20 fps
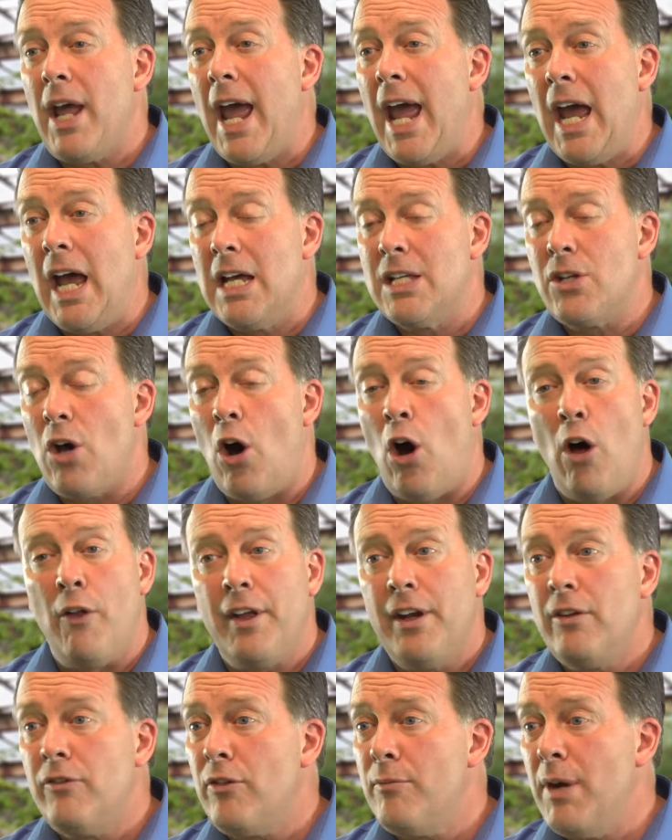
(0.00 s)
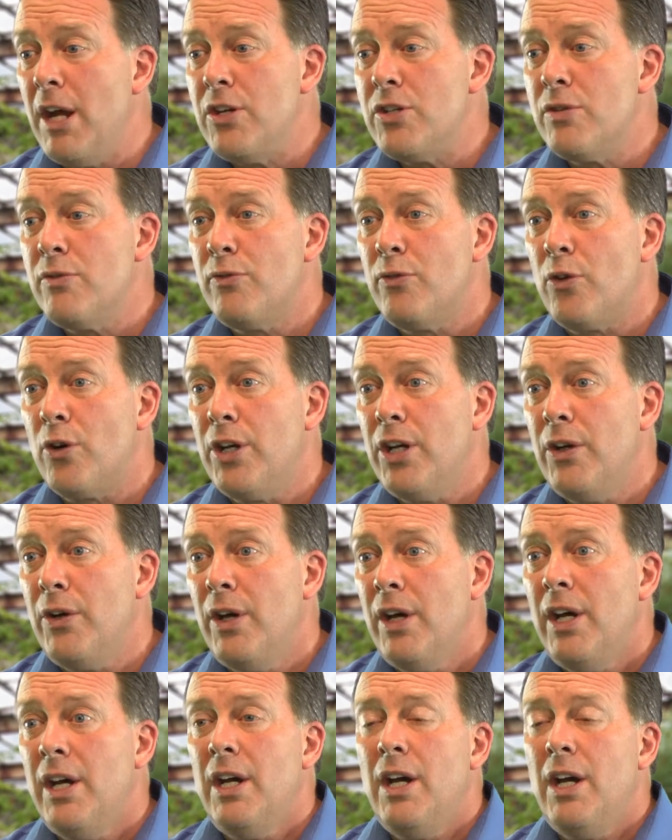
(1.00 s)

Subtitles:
has all that information for you